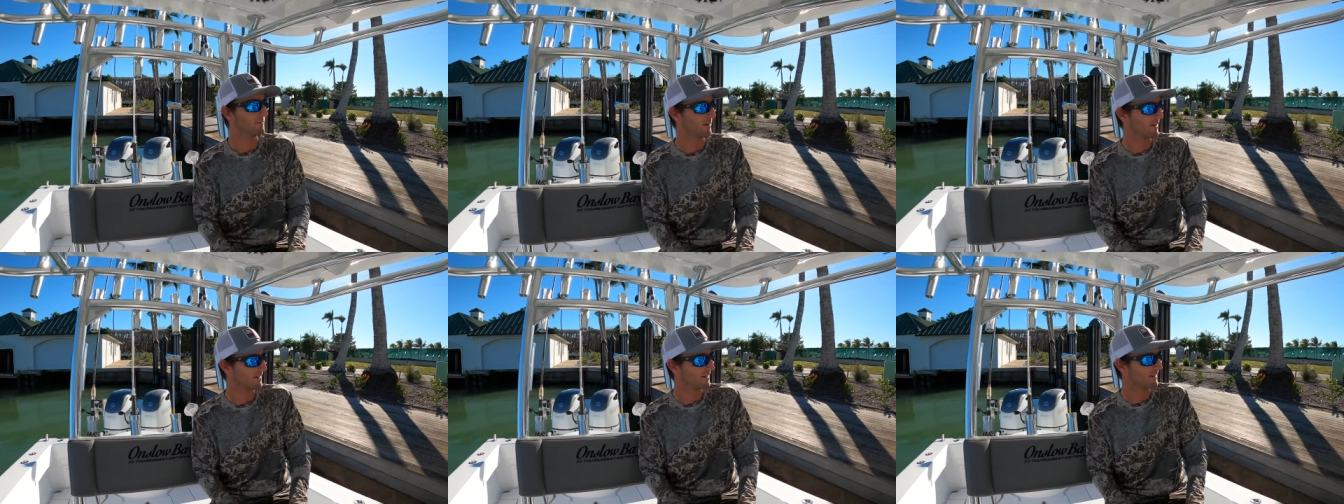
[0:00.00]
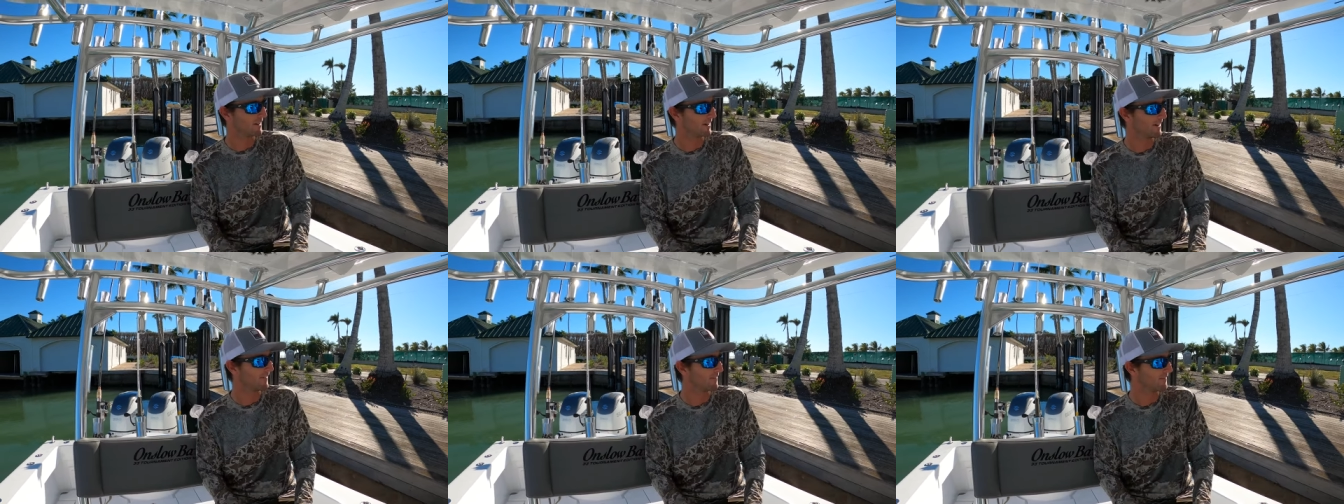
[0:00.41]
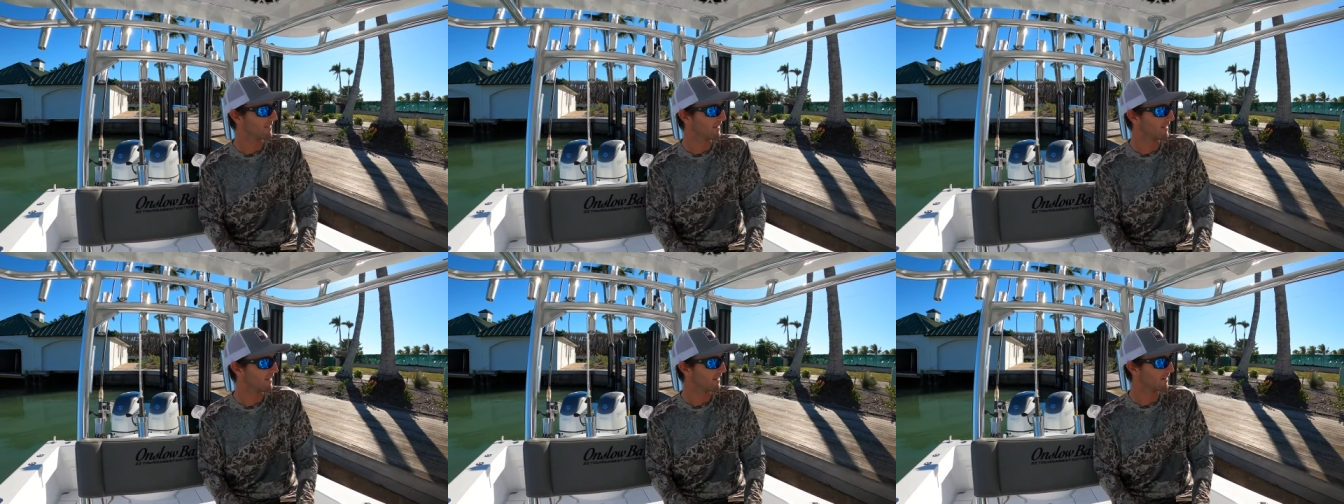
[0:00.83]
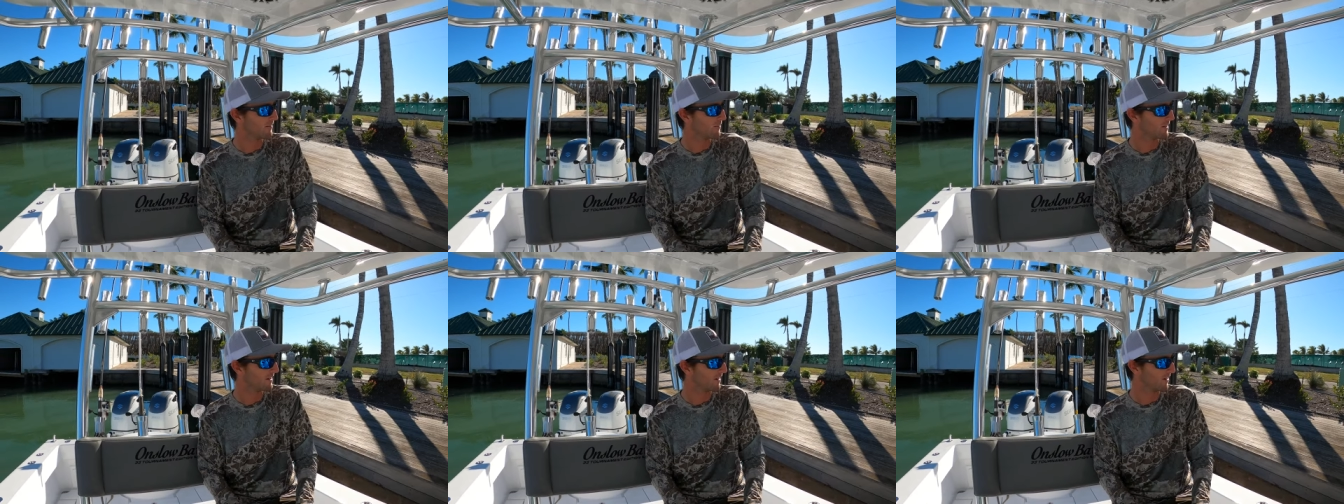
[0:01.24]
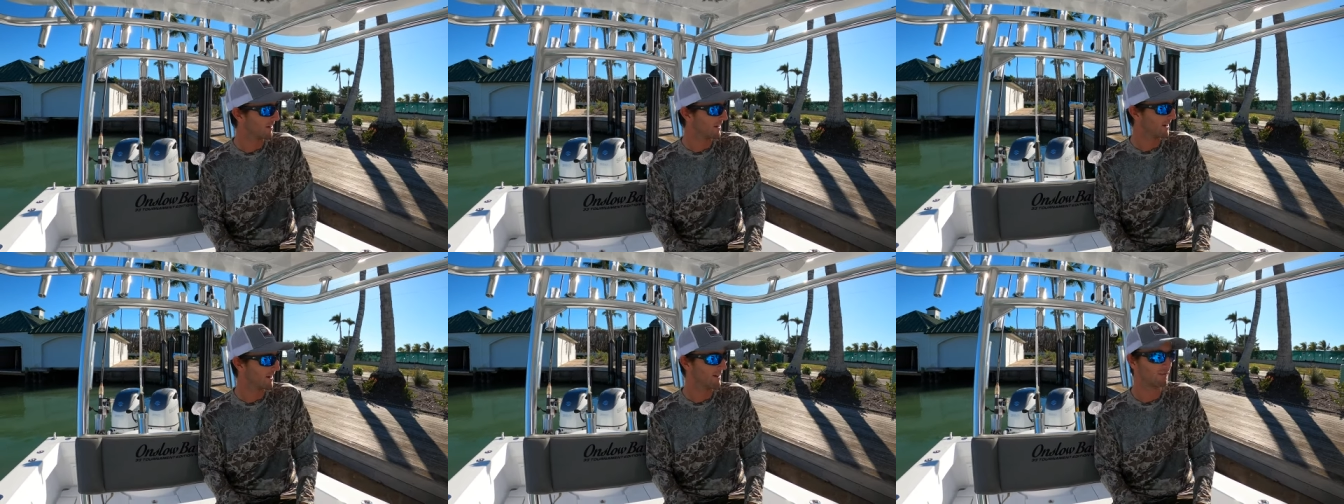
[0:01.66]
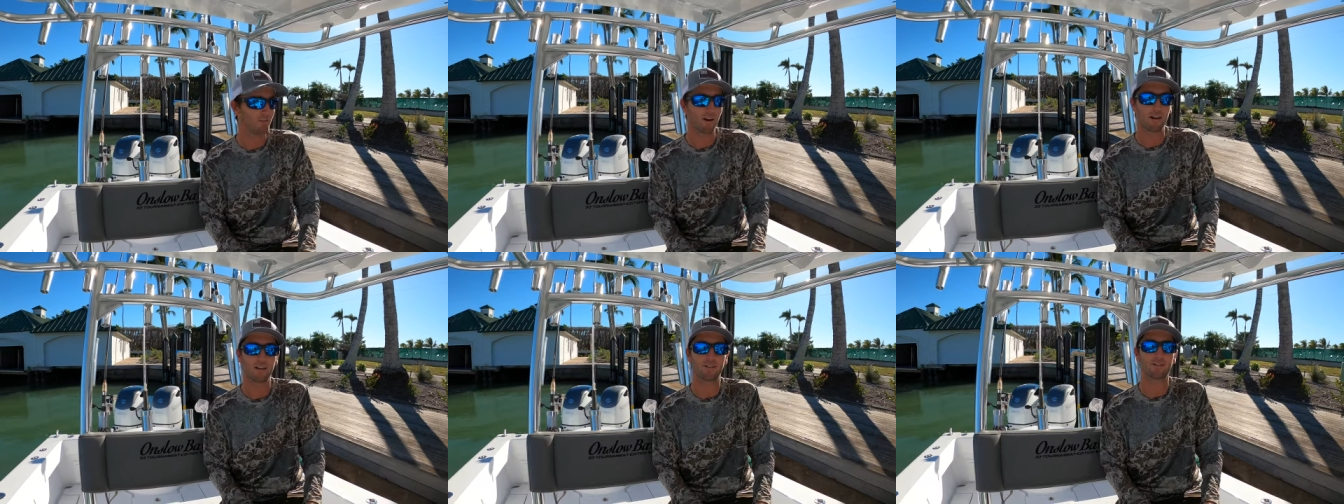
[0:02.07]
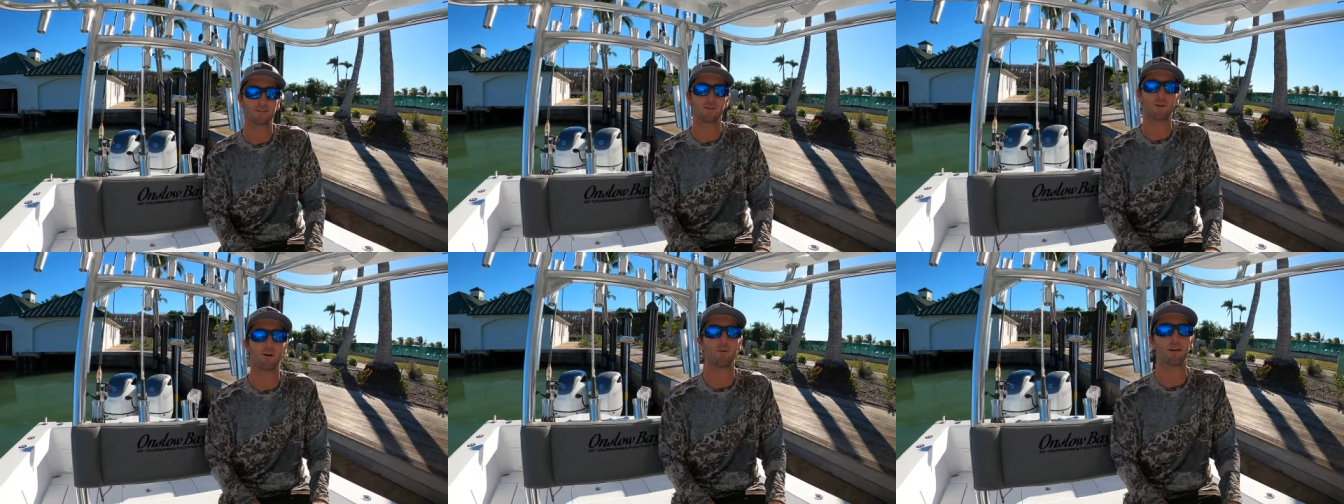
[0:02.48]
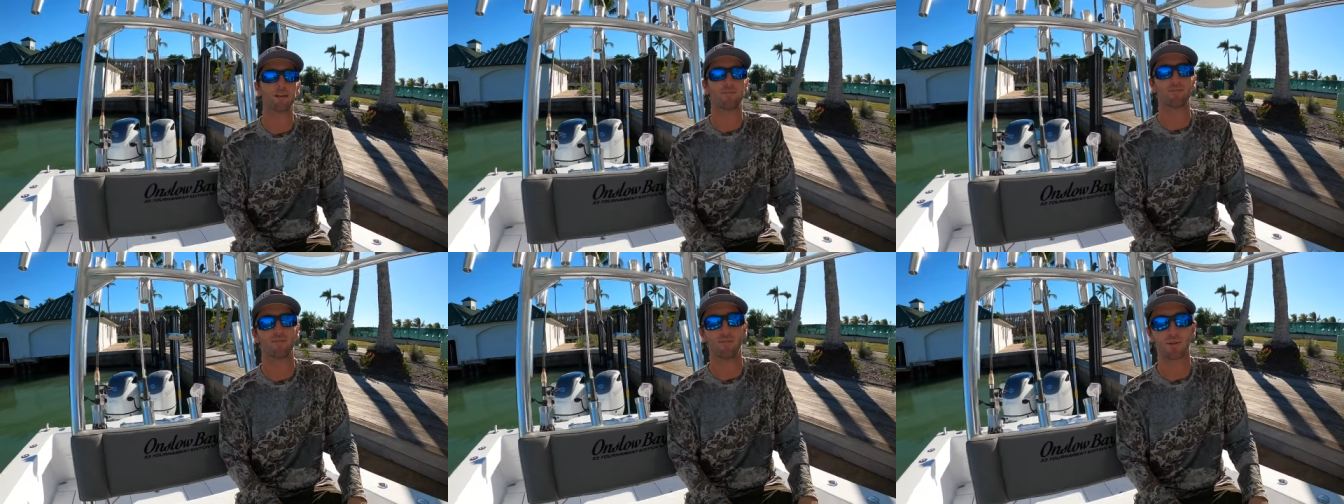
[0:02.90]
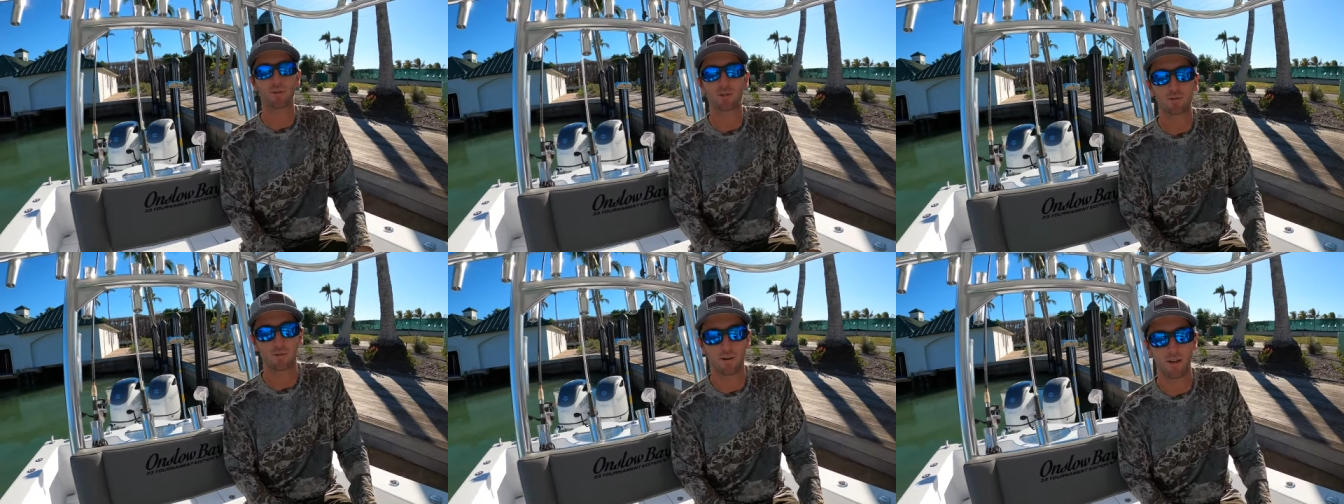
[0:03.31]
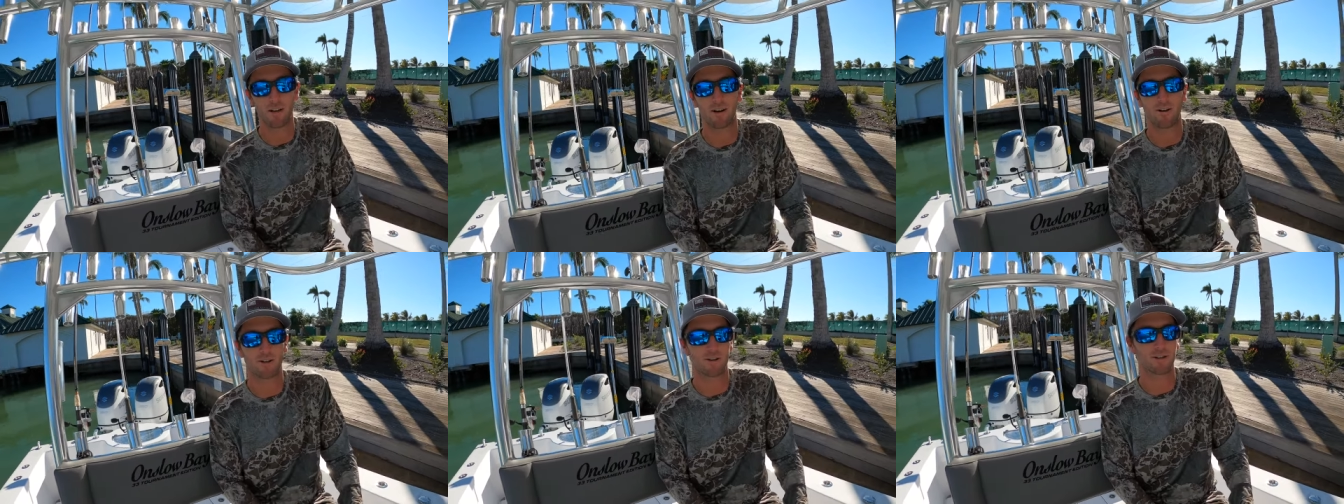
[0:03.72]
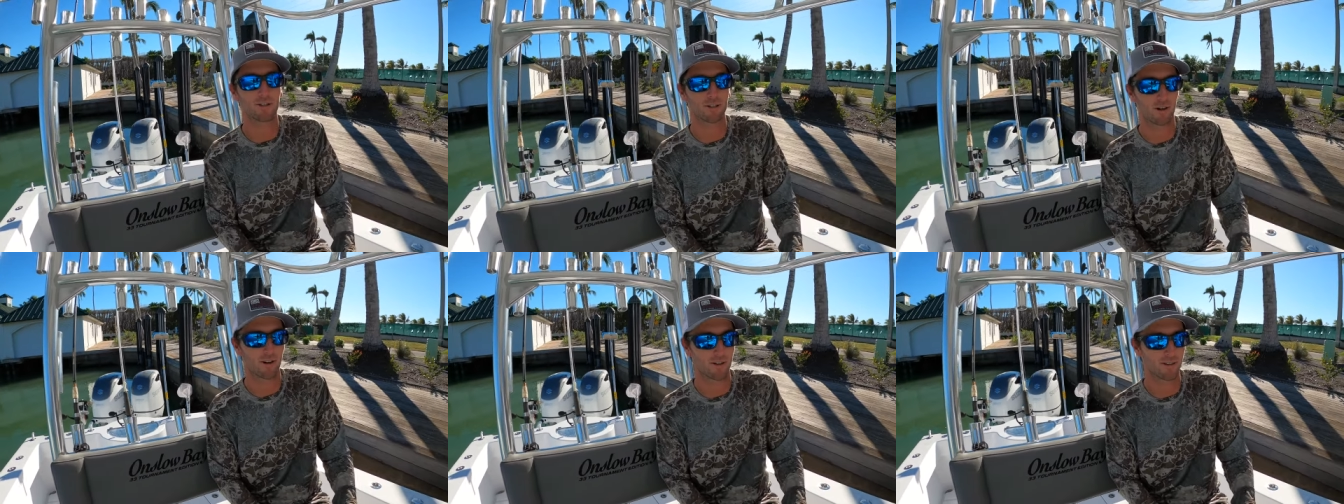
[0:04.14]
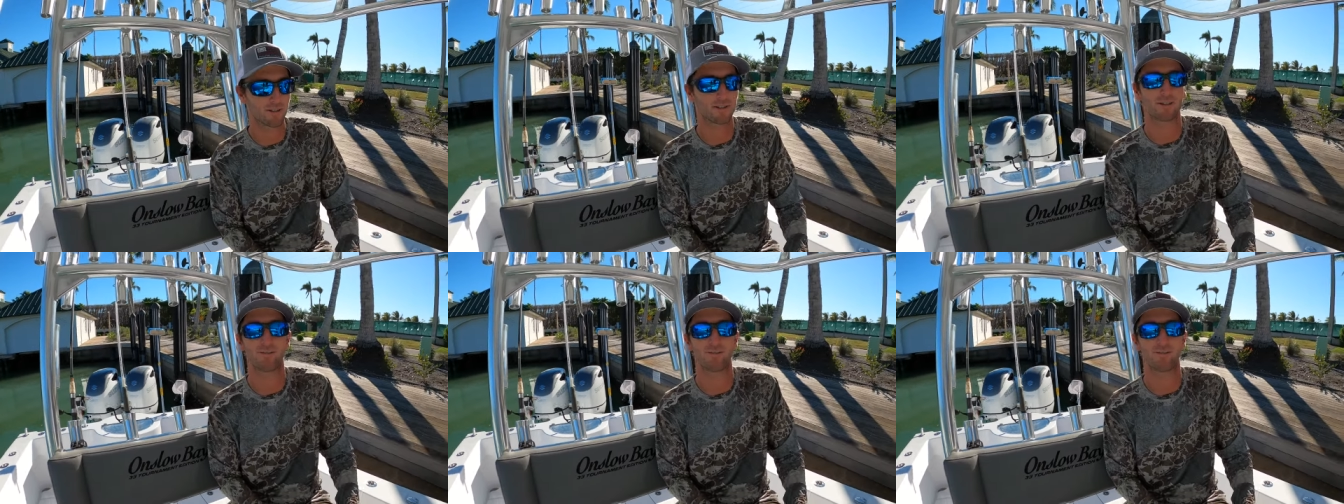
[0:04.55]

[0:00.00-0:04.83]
But uh, we are getting ready to go in full swing on our charters.